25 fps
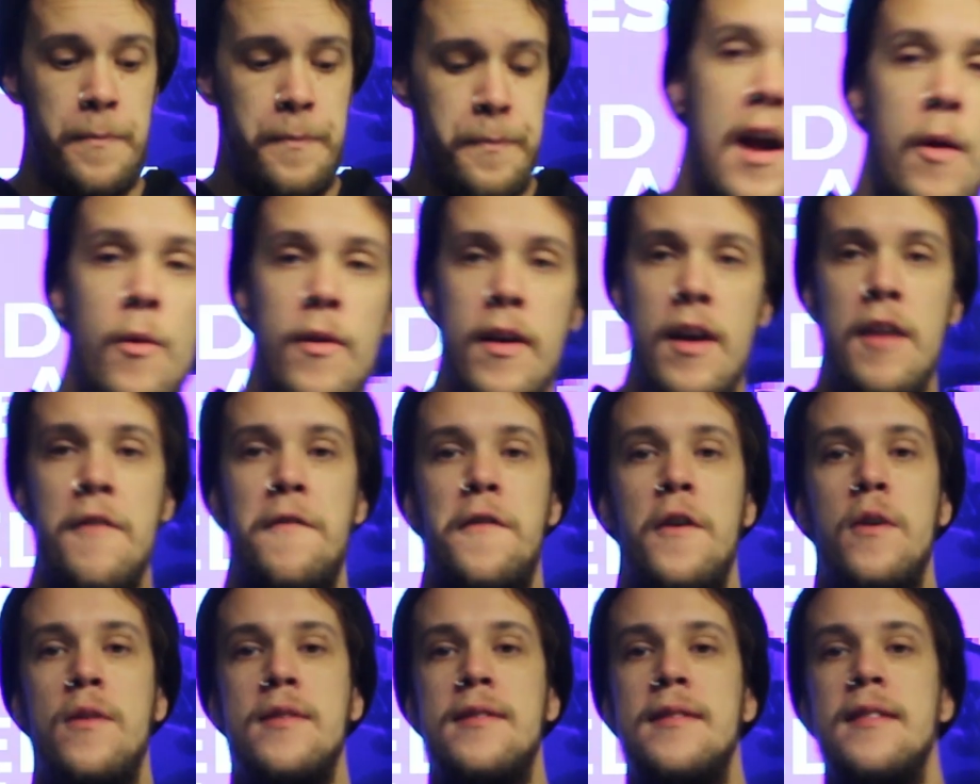Now we're going to
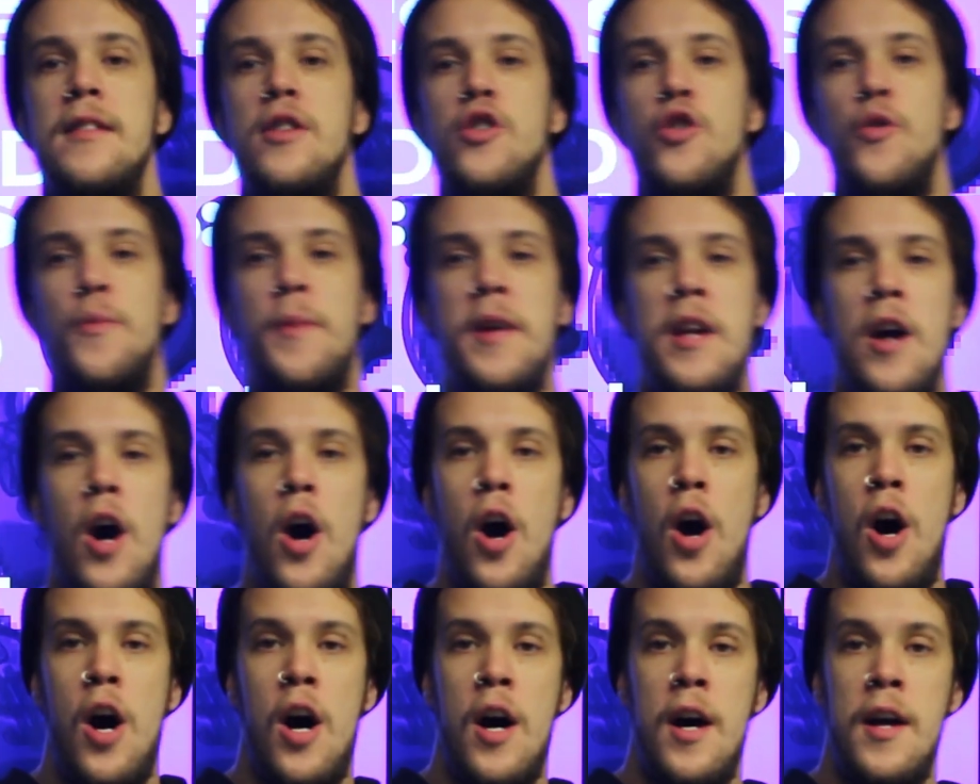focus a little bit
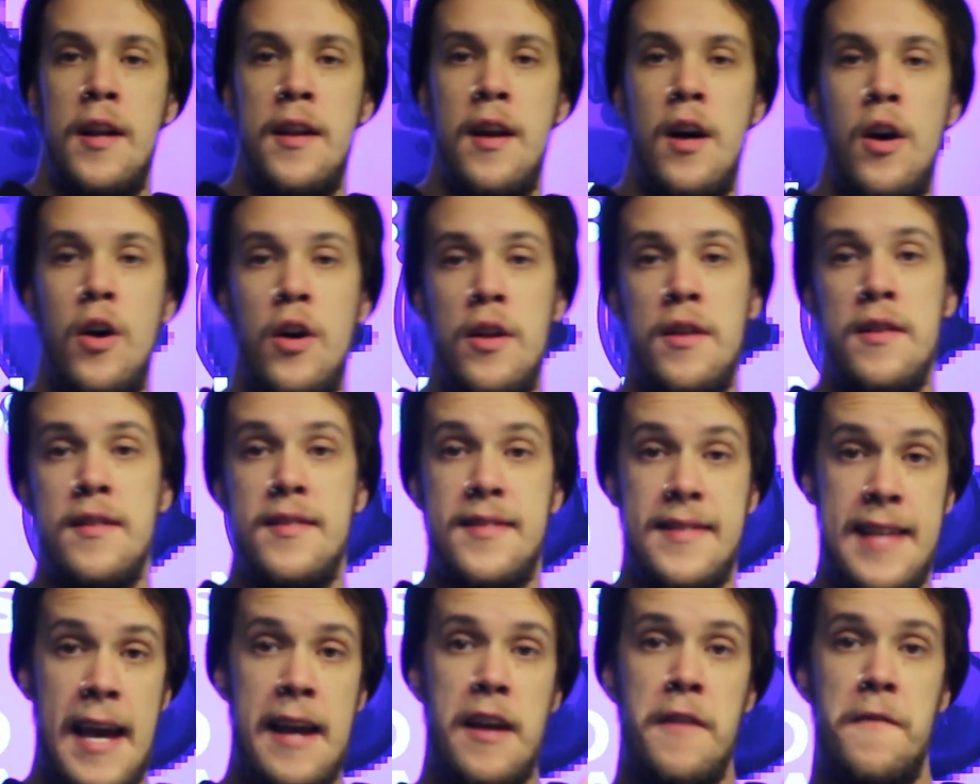on the
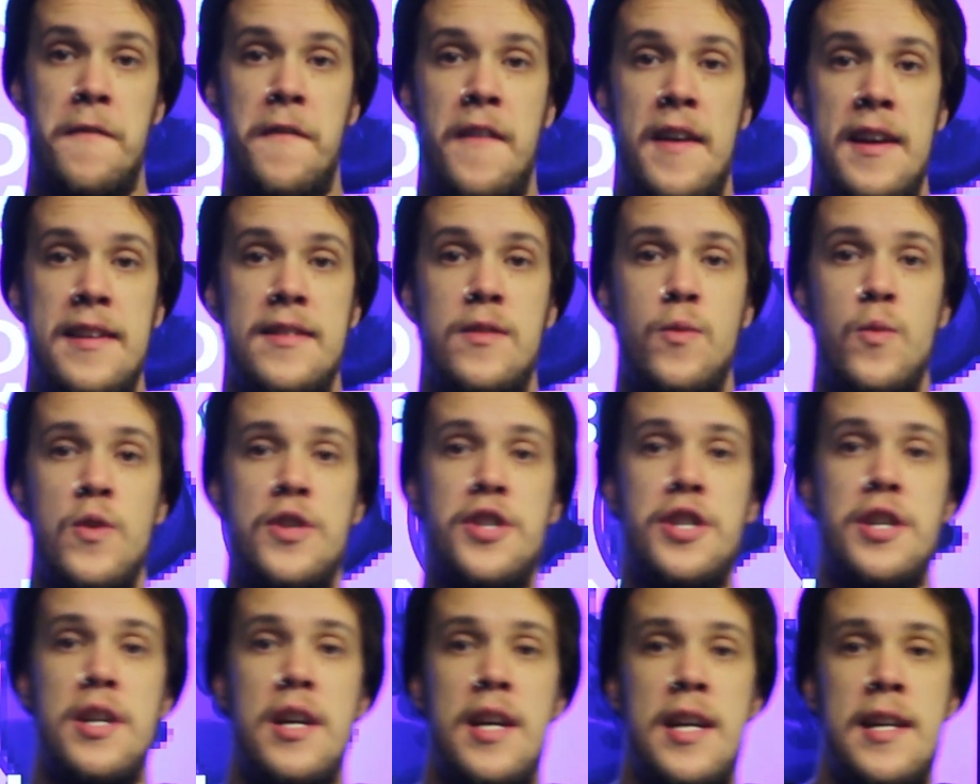second phase,
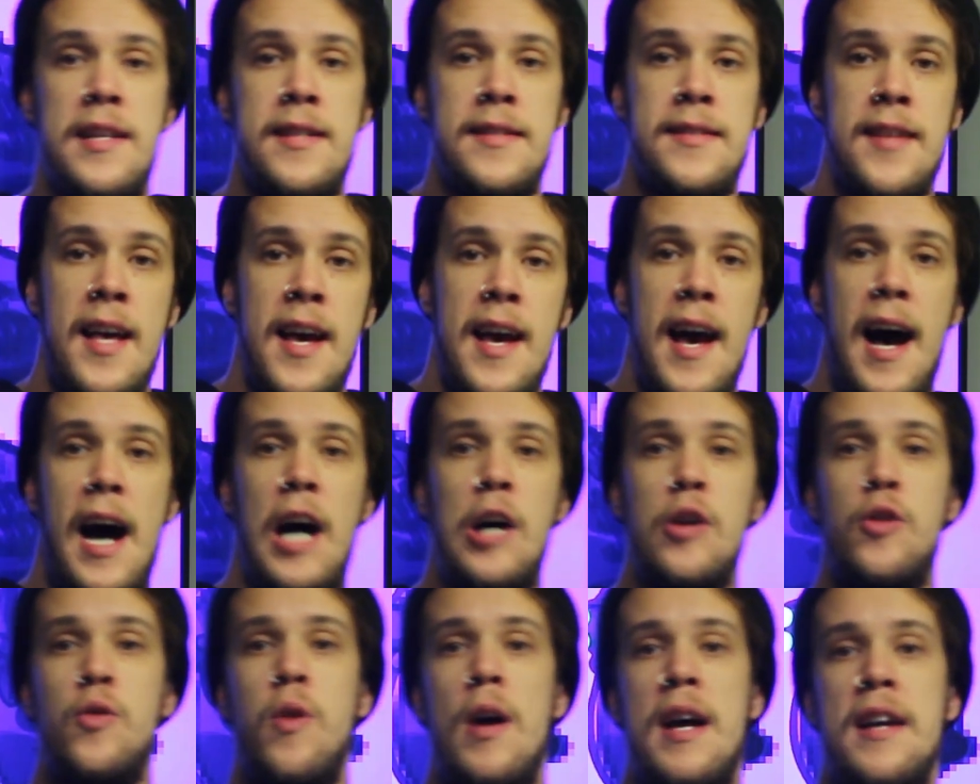which is
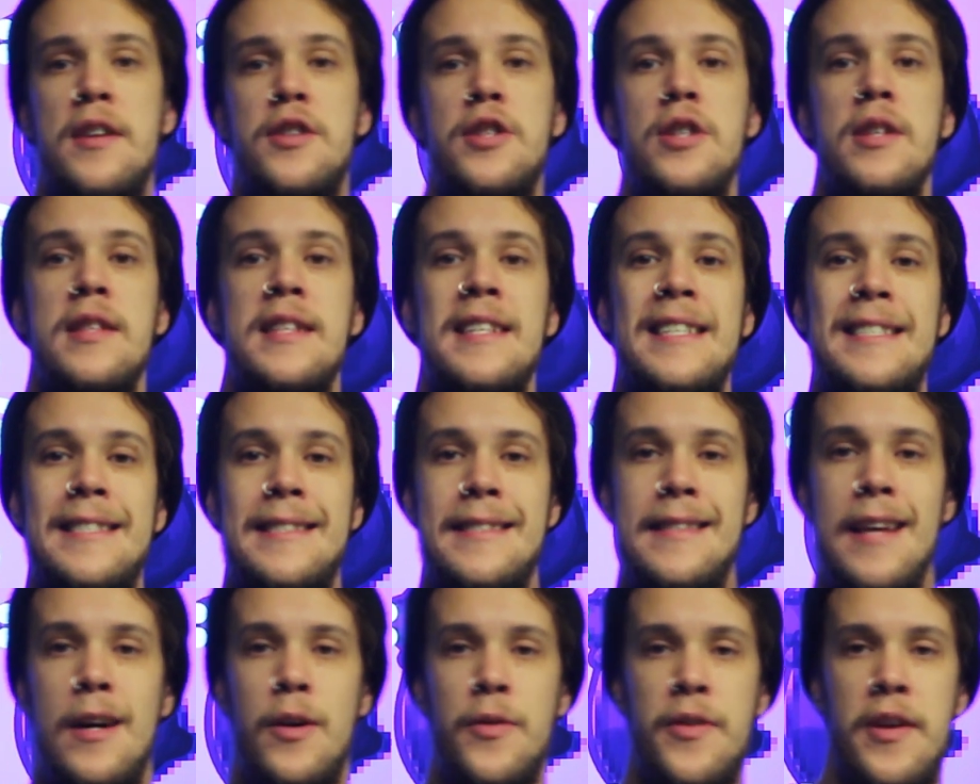how to actually
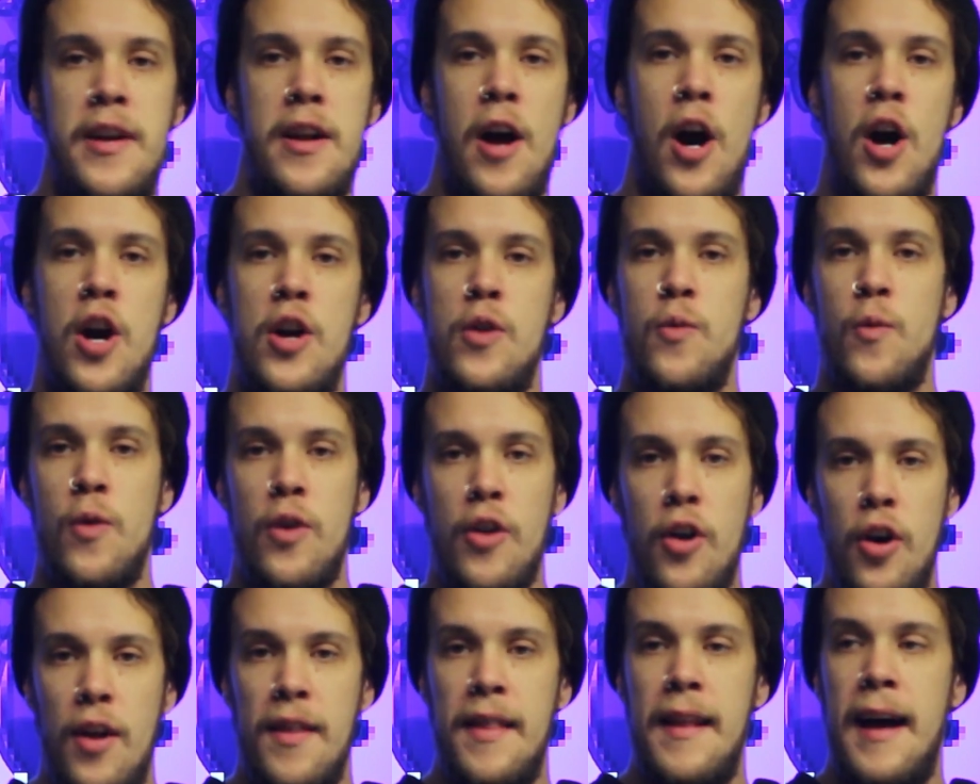sell that
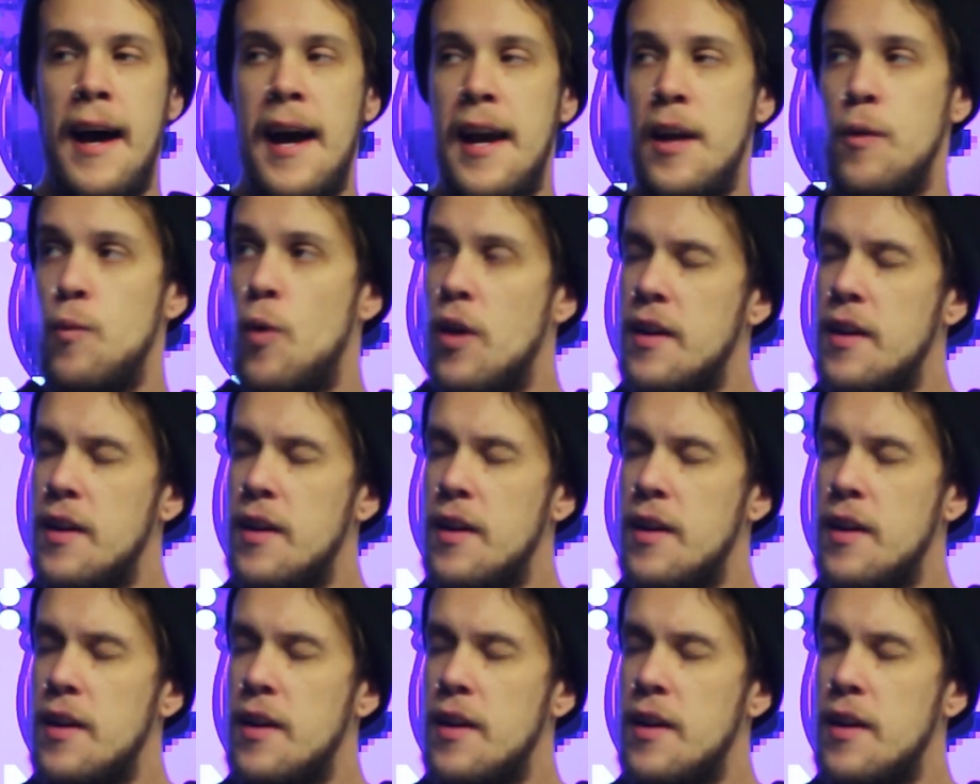artwork online.